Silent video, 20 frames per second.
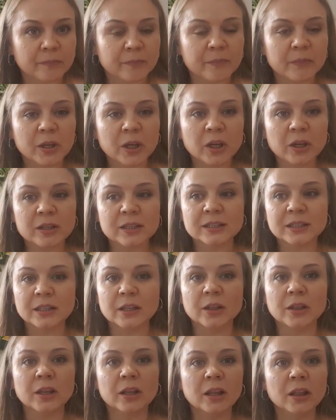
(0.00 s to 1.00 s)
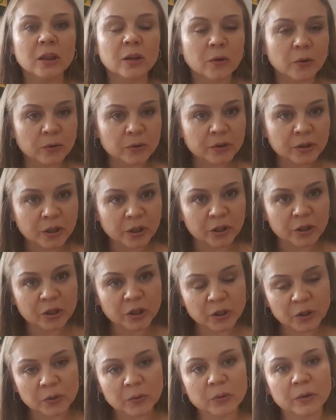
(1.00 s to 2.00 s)
because the longer
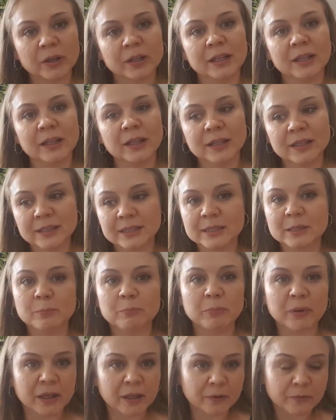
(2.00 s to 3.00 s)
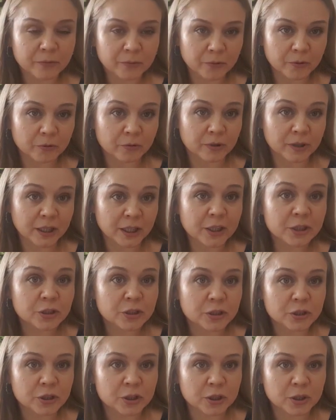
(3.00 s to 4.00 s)
you are in this painful
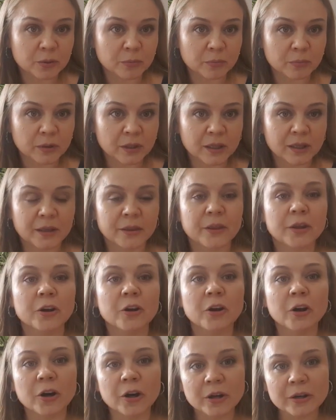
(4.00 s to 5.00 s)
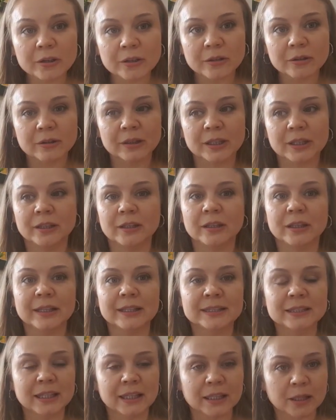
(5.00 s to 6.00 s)
relationship the harder
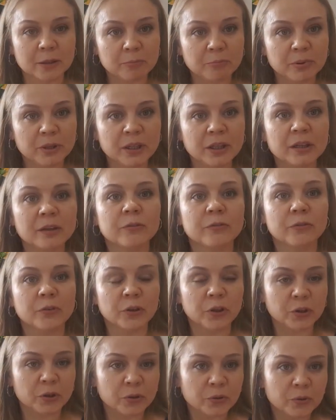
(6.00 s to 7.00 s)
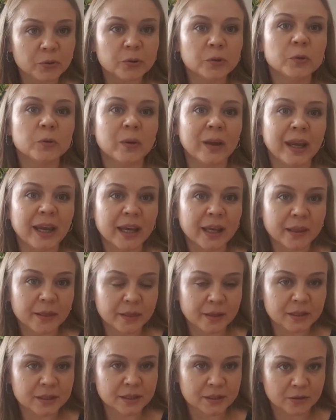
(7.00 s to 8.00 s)
it's gonna be for you to
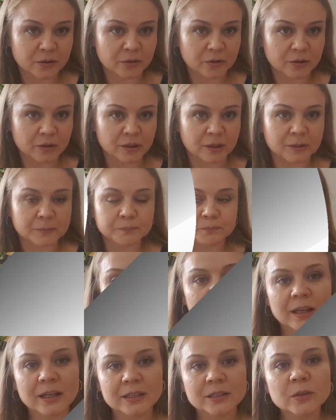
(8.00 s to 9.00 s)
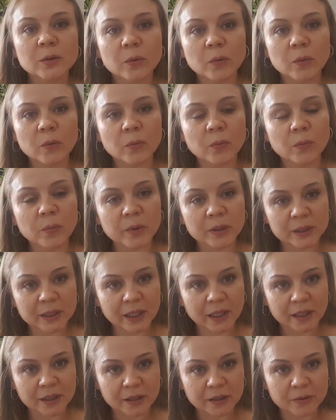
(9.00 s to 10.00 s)
end this circle so what
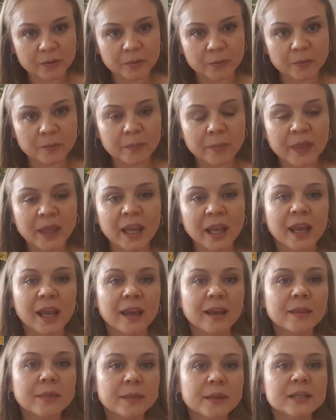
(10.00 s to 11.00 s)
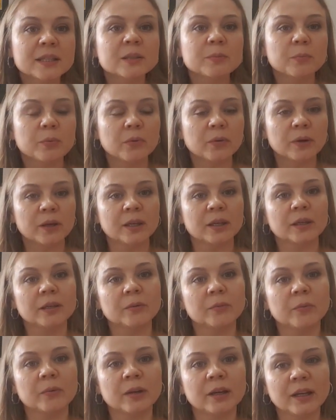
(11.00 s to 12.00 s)
can you do at this
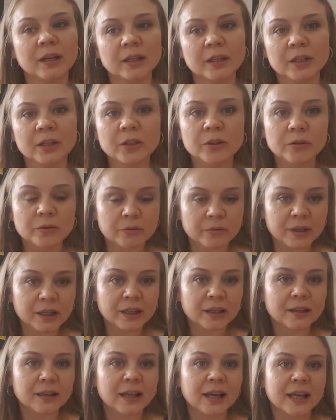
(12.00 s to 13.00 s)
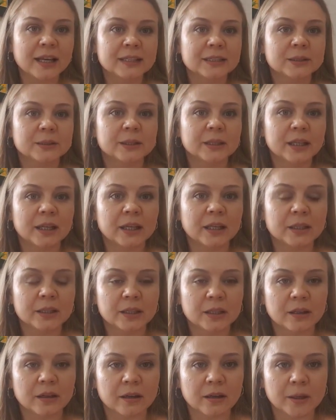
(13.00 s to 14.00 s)
point when you realize that
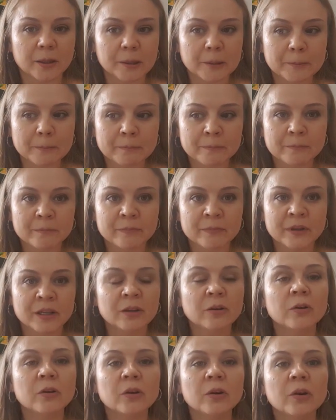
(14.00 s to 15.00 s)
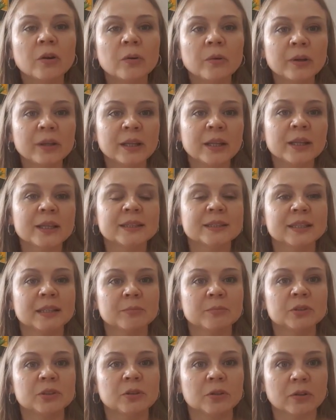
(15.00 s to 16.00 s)
uh, you're going in the
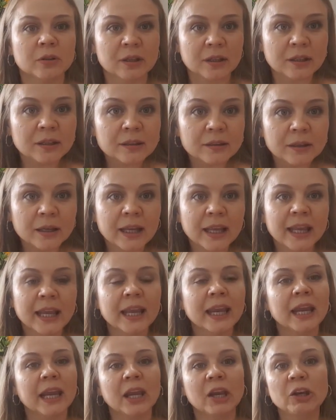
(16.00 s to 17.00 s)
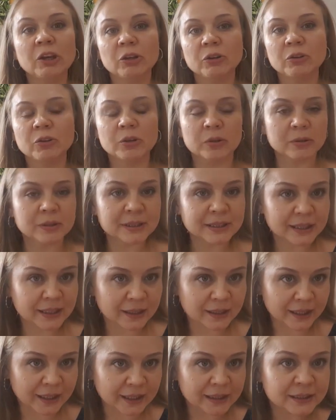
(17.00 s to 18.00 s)
same circle and you don't see
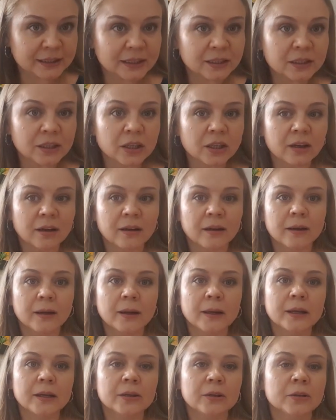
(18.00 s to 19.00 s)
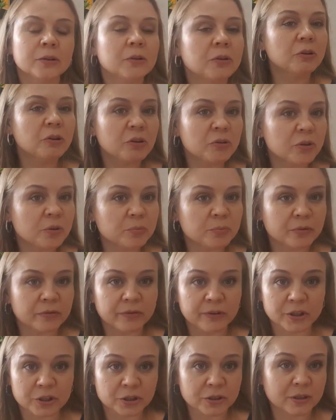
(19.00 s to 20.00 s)
an exit, uh, you know, go to
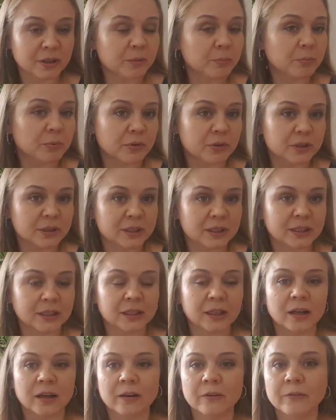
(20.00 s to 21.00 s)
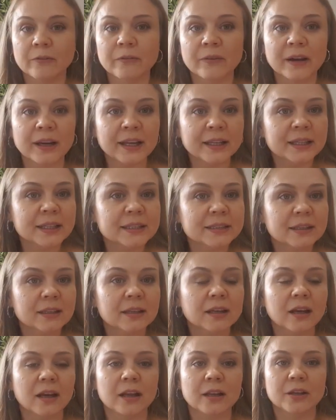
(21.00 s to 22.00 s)
professional person, uh, find a
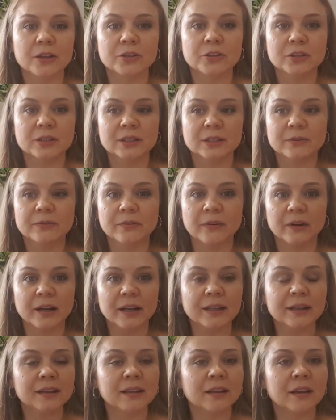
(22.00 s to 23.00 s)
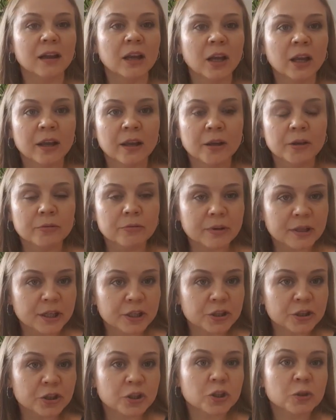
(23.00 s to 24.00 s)
psychologist, find a
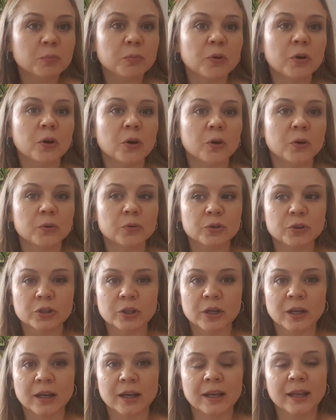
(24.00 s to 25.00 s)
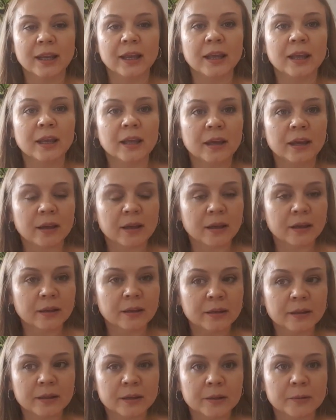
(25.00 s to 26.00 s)
relationship coach,
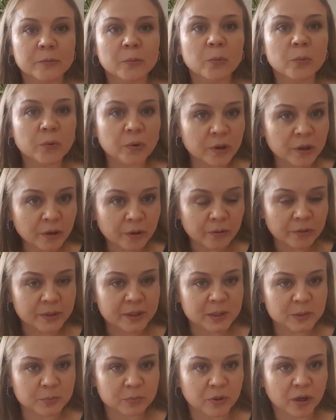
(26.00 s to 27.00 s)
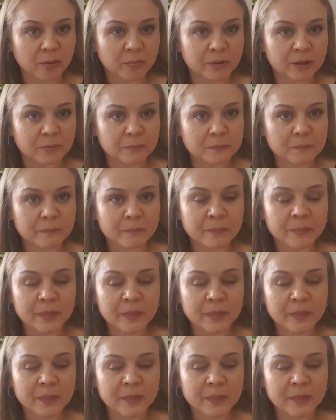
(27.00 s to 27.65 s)
and uh, work on this problem.